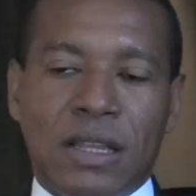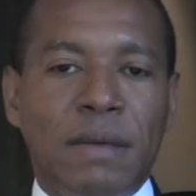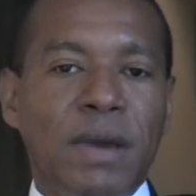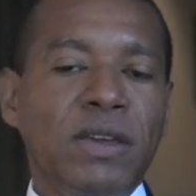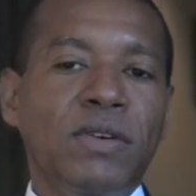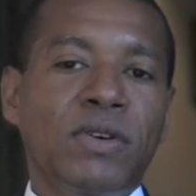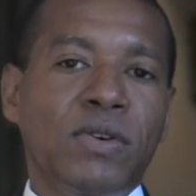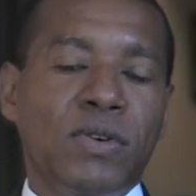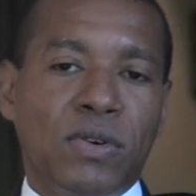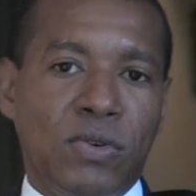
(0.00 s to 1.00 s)
The major
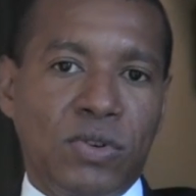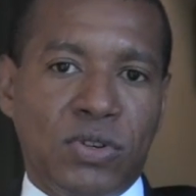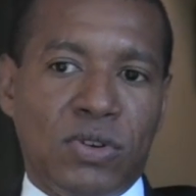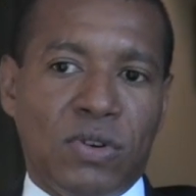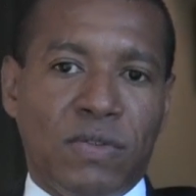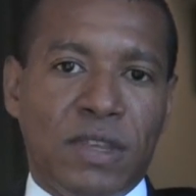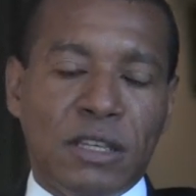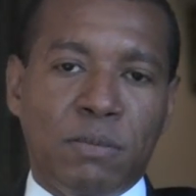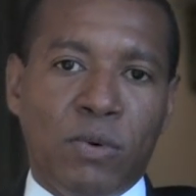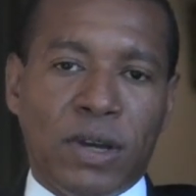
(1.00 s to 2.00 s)
conclusion of
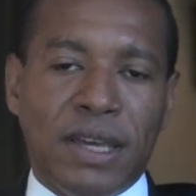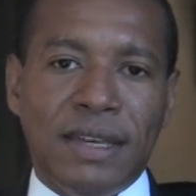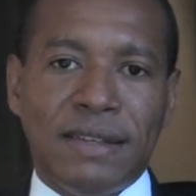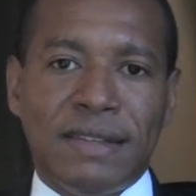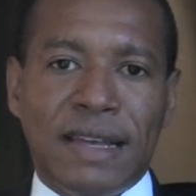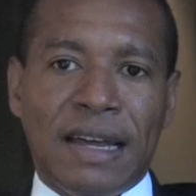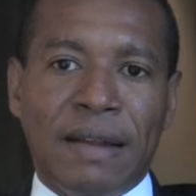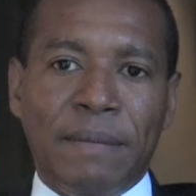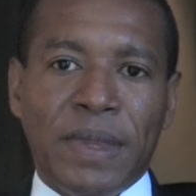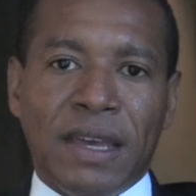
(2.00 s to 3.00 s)
this book is that